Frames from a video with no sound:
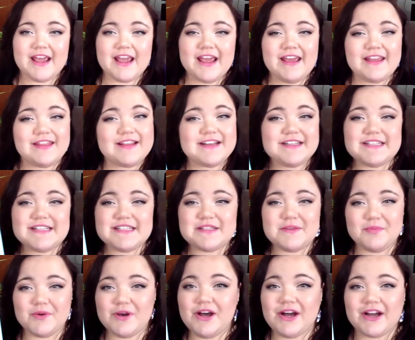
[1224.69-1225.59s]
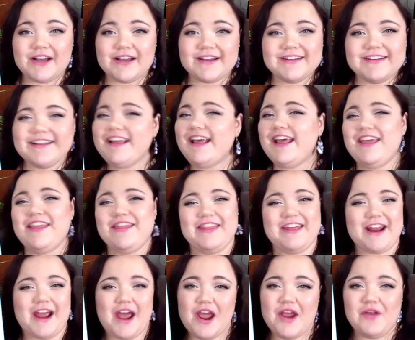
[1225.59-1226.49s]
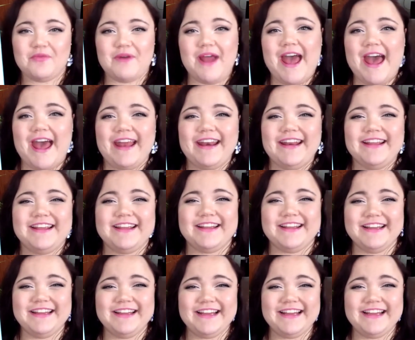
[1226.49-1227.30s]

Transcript: this is the book that I read.